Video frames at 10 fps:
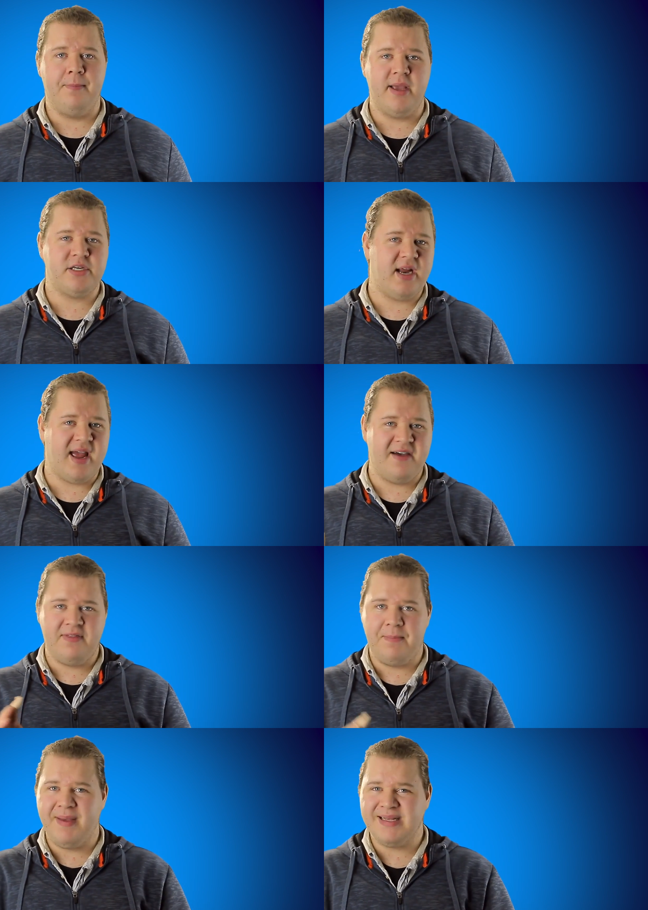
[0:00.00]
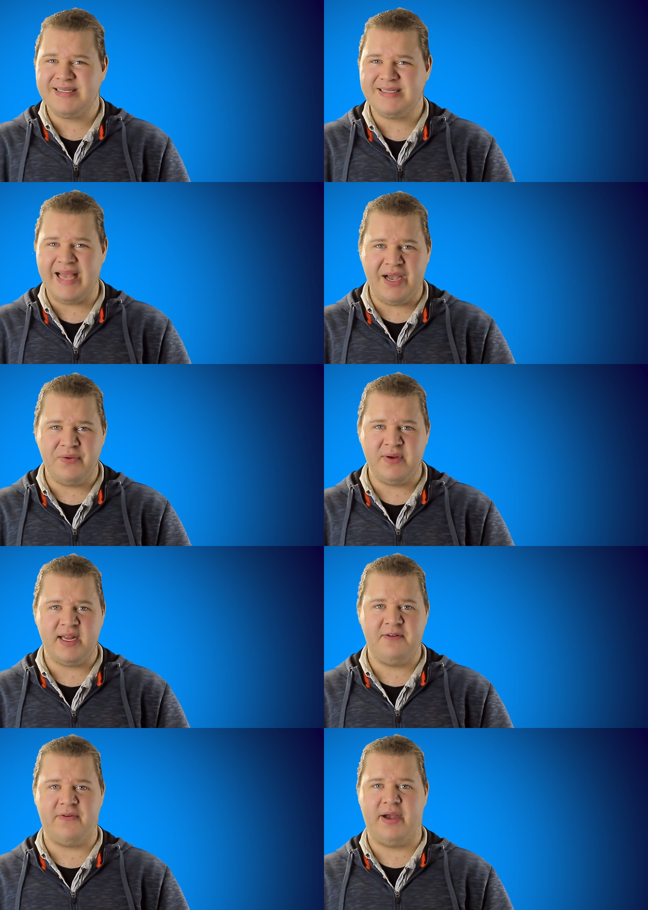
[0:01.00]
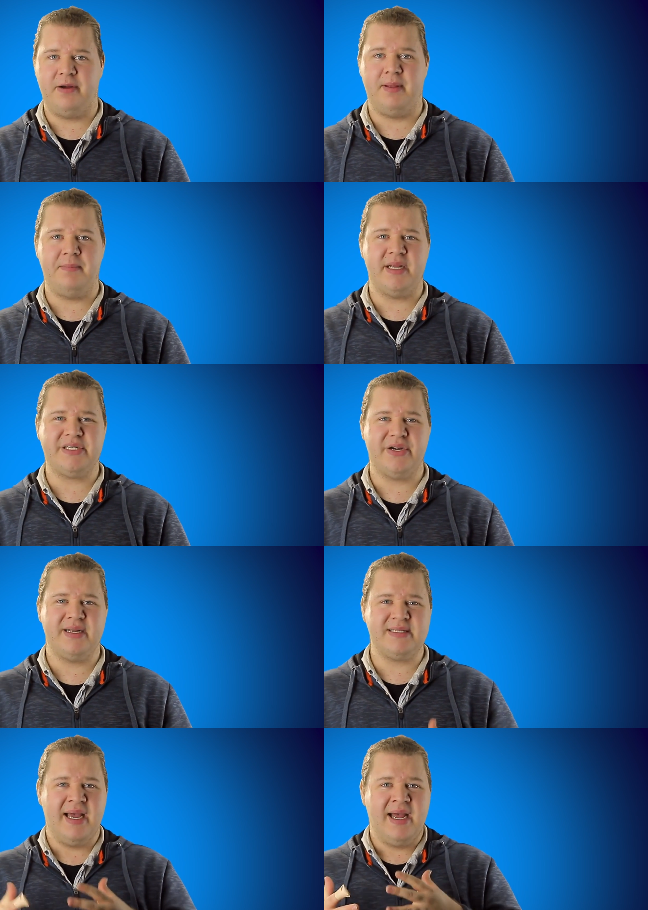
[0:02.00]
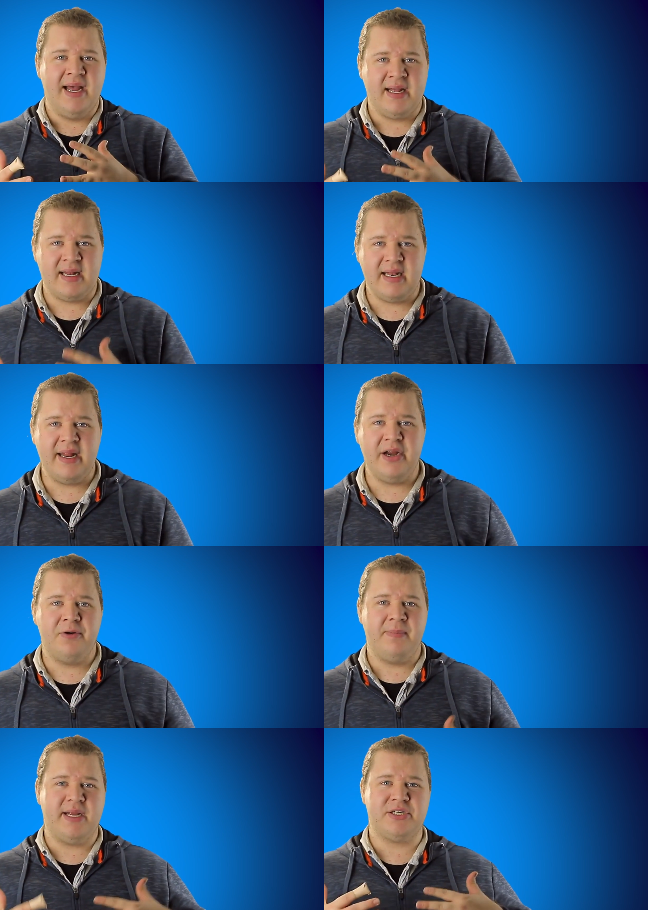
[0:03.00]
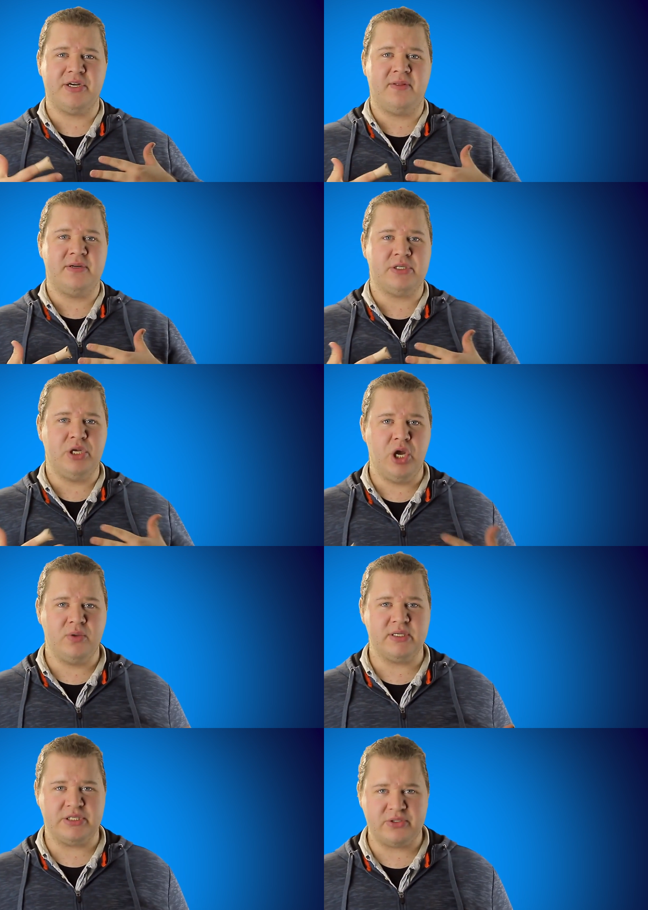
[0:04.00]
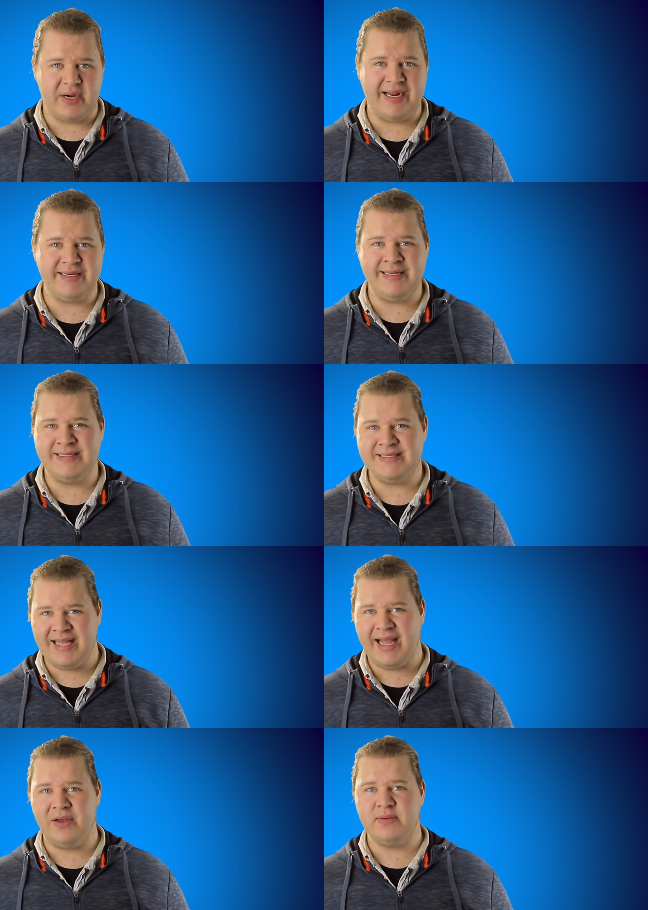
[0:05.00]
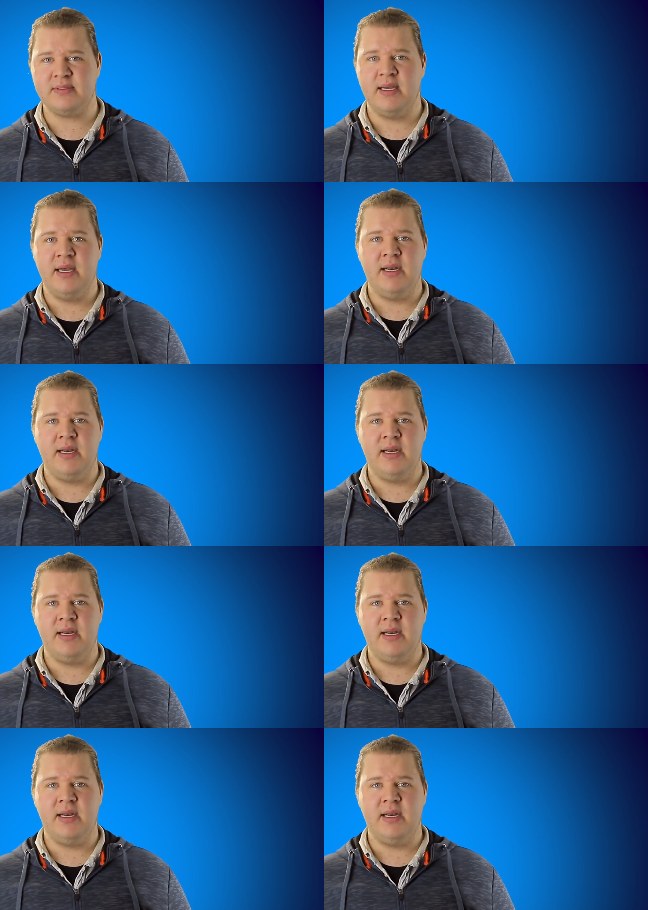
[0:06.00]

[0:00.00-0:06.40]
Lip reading: Make sure you have the best sound environment. Make sure it's clear. Make sure there's no distracting sound.